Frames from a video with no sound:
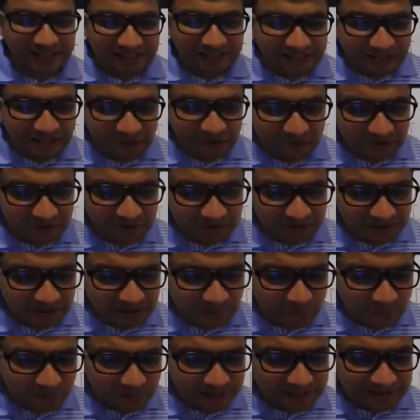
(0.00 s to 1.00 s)
Can anyone tell
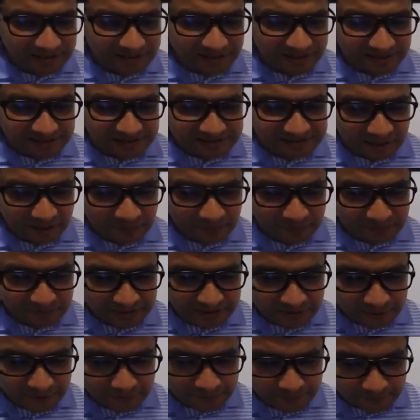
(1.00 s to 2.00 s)
why that is
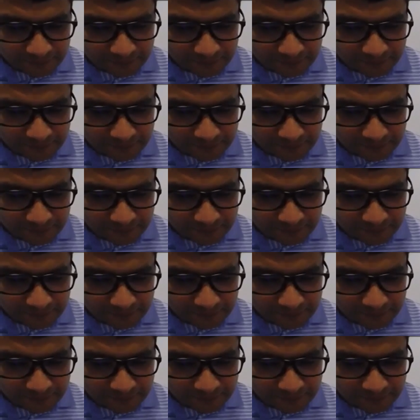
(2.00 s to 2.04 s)
happening?